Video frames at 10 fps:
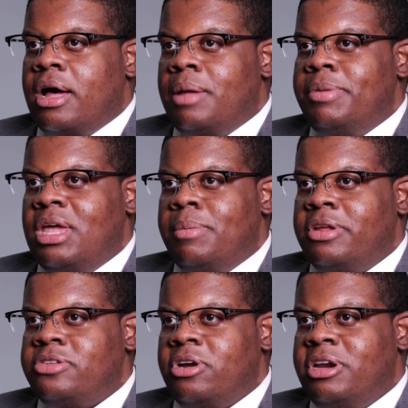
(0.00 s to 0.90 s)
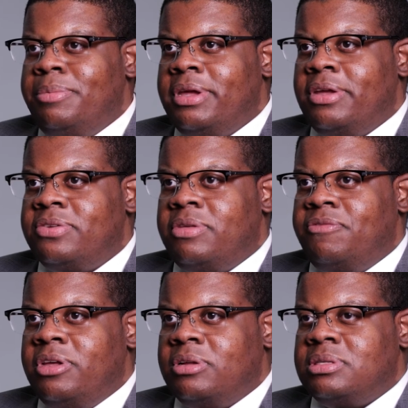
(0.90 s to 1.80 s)
I became an attorney because the
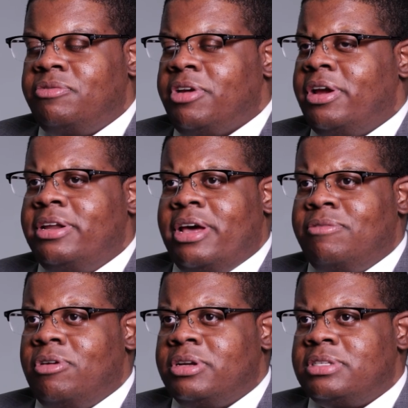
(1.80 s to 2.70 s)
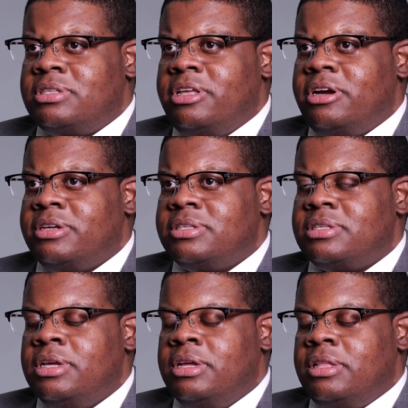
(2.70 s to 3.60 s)
field's very diverse.
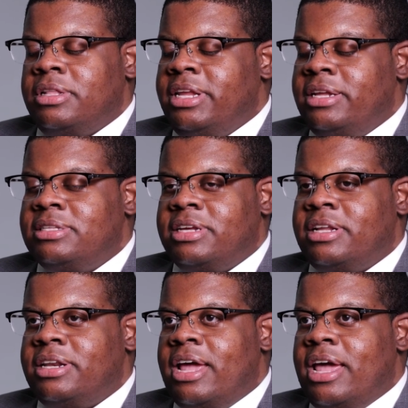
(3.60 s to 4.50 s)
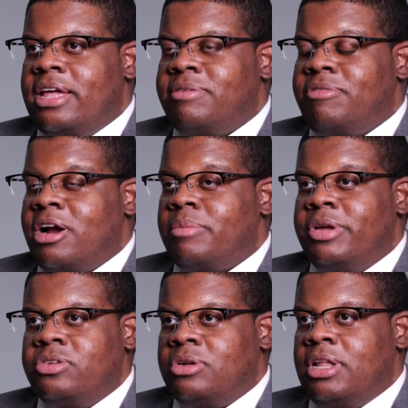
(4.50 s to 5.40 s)
There's needs in
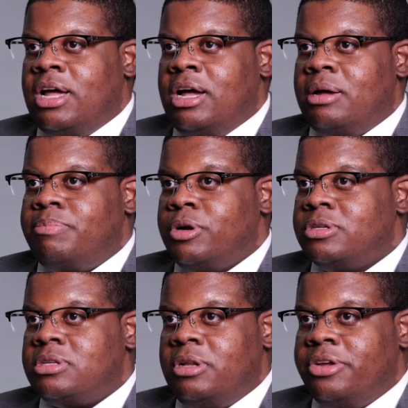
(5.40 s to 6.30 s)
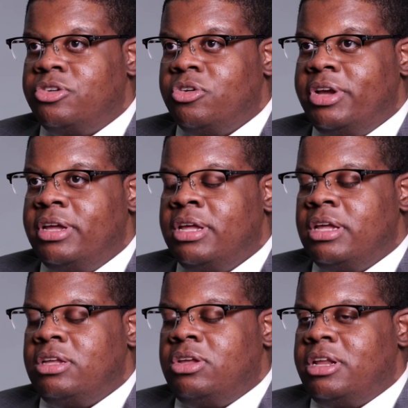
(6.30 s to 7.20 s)
environmental law, personal injury.
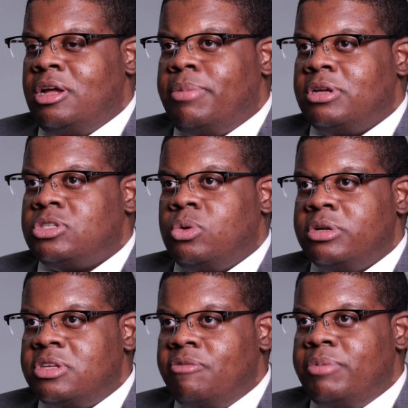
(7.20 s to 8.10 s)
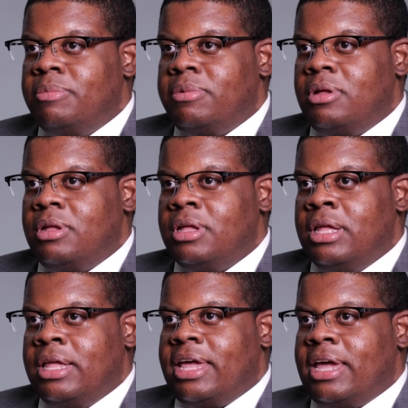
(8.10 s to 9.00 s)
You can help all sorts of people,
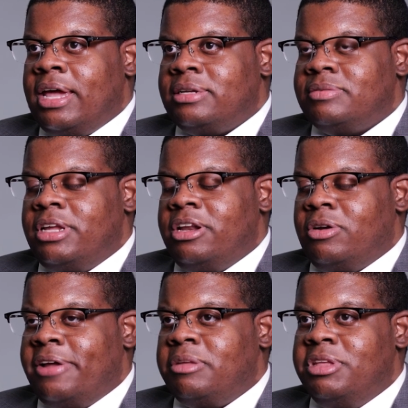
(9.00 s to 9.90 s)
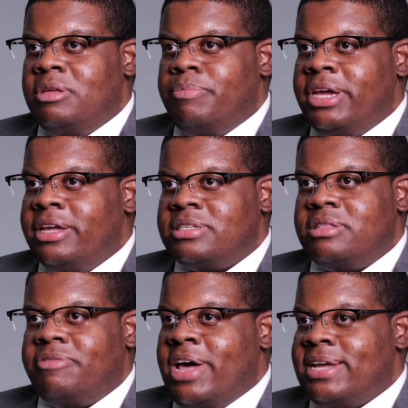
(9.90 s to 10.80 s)
and you don't have to be the biggest,
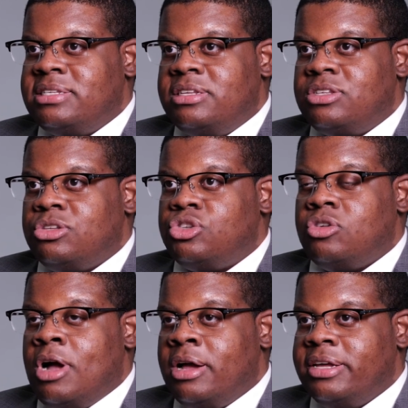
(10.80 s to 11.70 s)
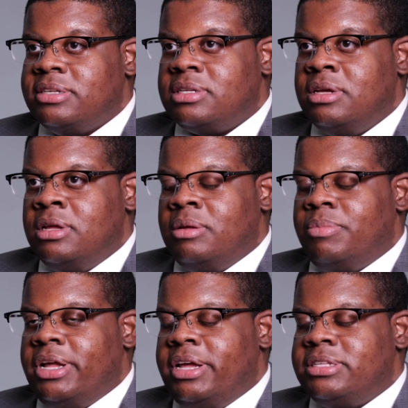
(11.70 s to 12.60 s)
the fastest, the strongest,
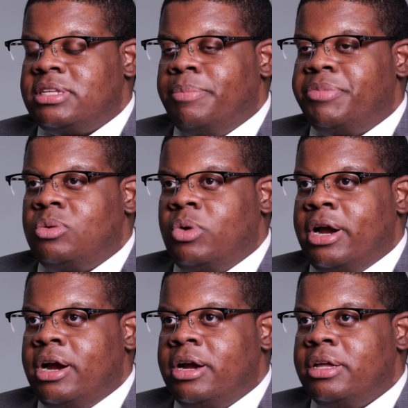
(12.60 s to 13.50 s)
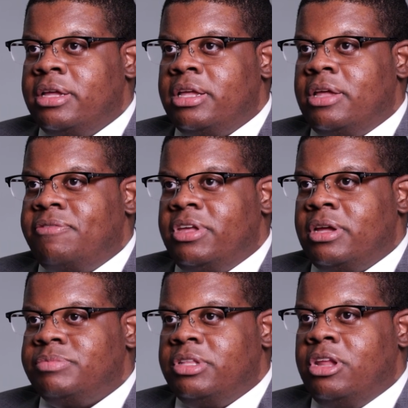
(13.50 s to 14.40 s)
but it's something where if
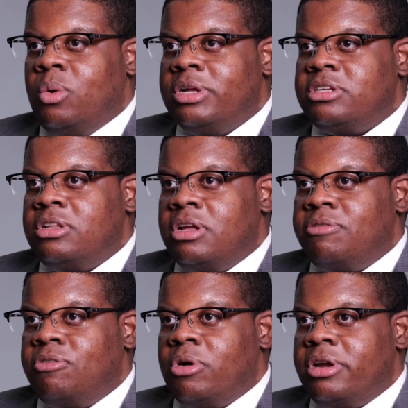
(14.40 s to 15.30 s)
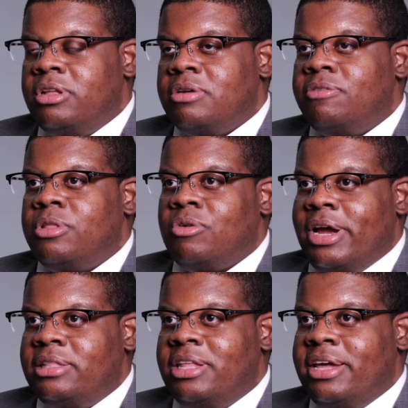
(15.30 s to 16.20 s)
you know what to look for, you look for the
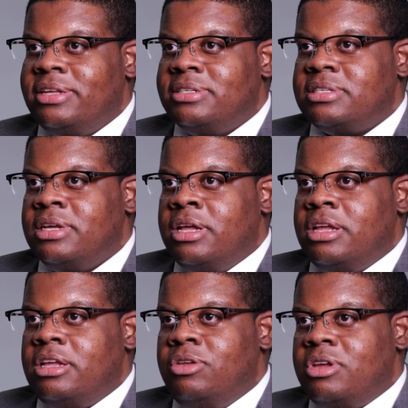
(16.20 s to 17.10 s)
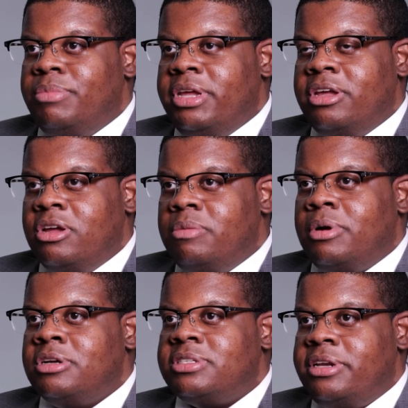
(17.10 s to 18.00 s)
right things, you can be a good
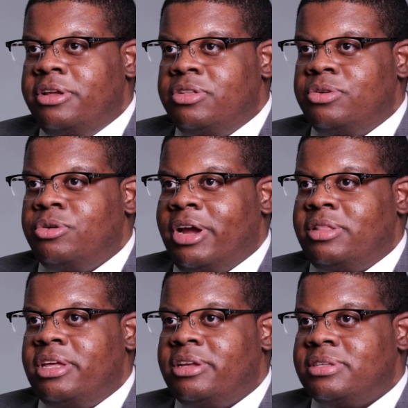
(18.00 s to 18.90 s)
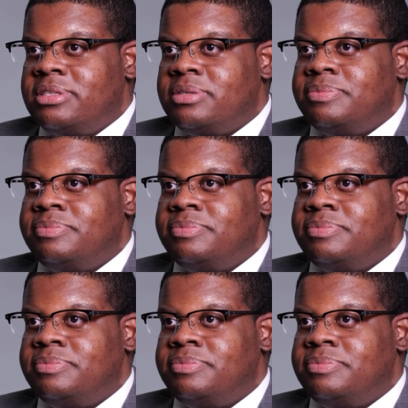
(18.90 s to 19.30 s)
person, you can do great things.